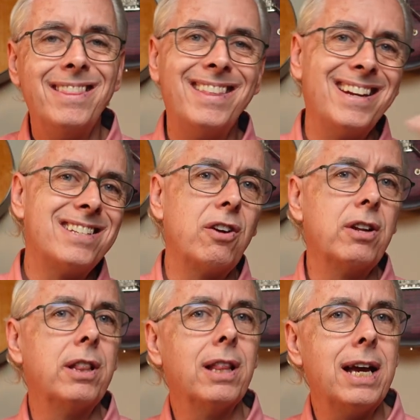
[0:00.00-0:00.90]
that I
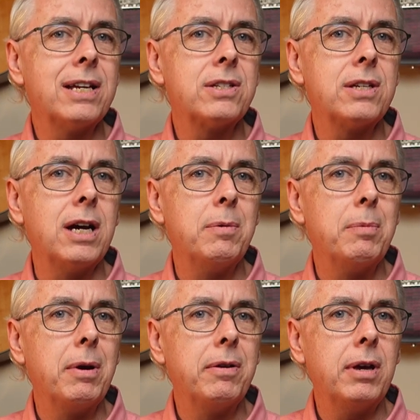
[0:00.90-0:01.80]
started last time in
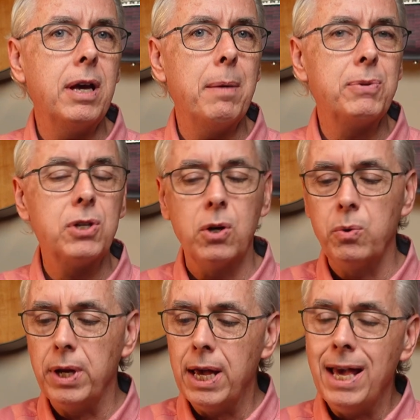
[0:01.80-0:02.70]
my
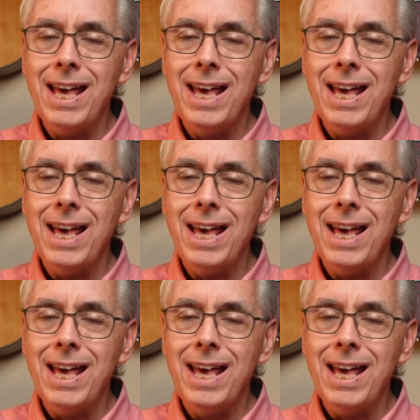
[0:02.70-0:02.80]
episode.